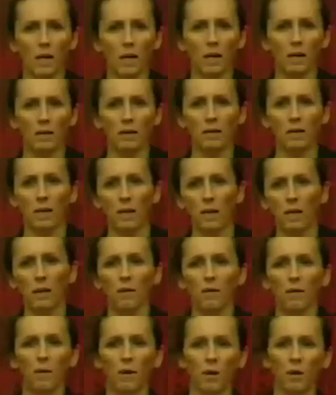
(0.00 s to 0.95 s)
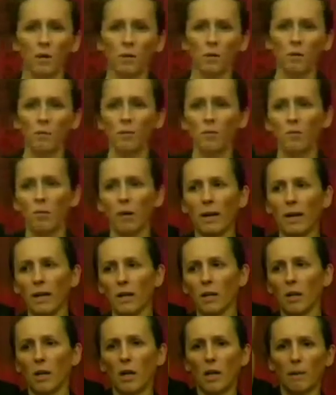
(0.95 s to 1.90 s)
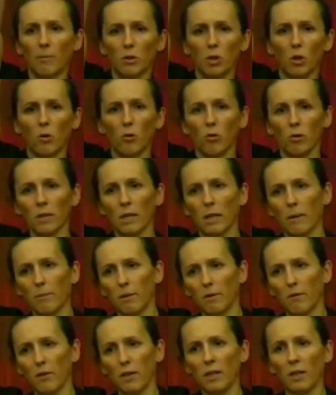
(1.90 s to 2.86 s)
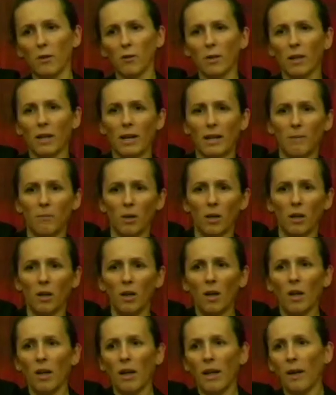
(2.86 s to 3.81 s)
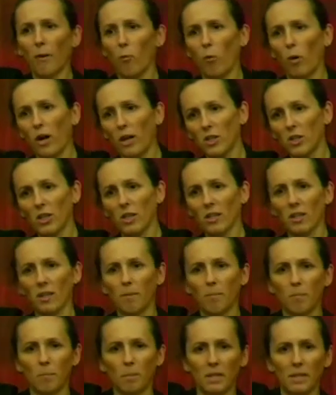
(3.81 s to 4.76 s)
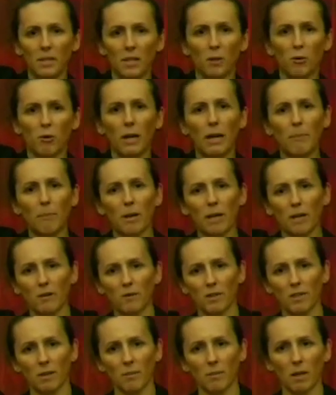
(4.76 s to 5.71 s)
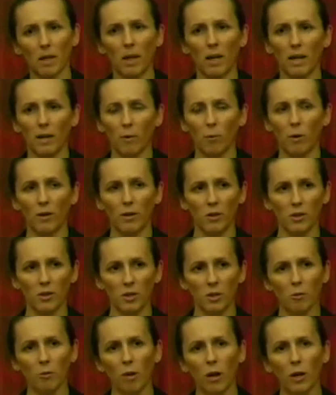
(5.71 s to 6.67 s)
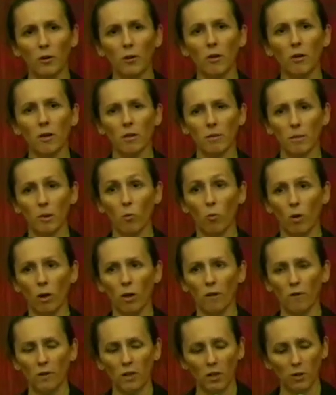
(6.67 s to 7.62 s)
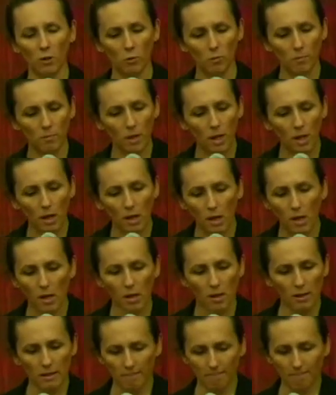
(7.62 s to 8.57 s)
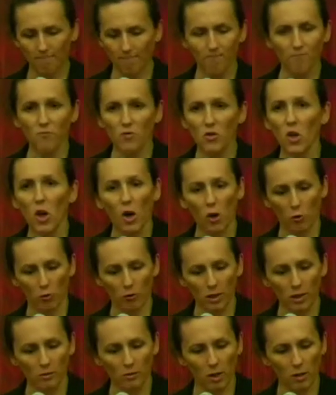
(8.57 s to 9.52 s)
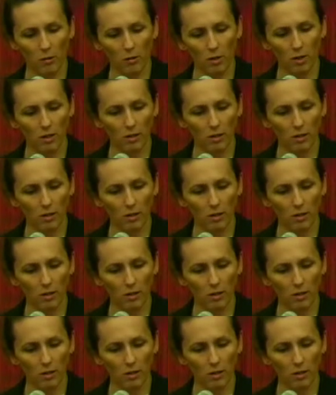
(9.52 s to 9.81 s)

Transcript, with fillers: standing in front of the group of riot cops holding up the video camera, watching them beat the crap out of some guy when there's 200 of them and one of you? No, you don't.